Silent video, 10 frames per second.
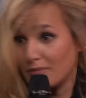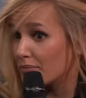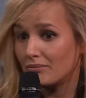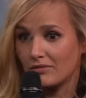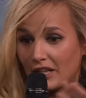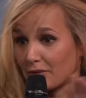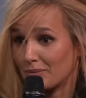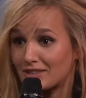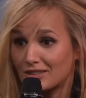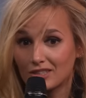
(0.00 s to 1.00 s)
like
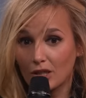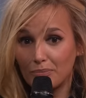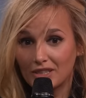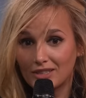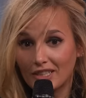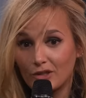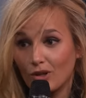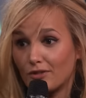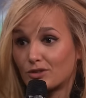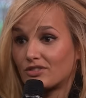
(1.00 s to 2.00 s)
messes up, basically you
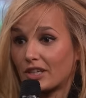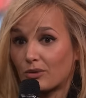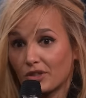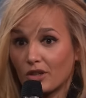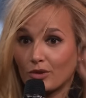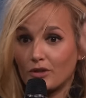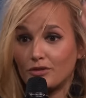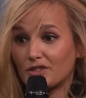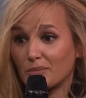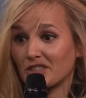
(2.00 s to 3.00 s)
have to take
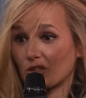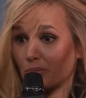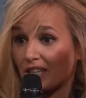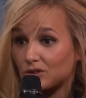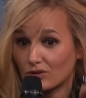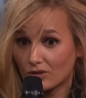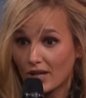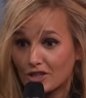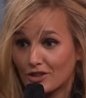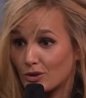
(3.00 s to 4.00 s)
350% back to
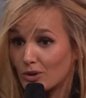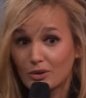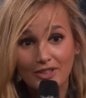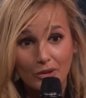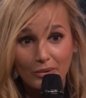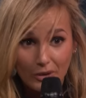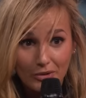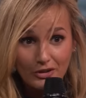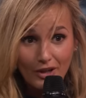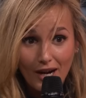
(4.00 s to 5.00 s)
scratch and you lose like one hour
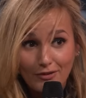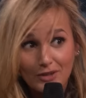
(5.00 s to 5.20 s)
and a half.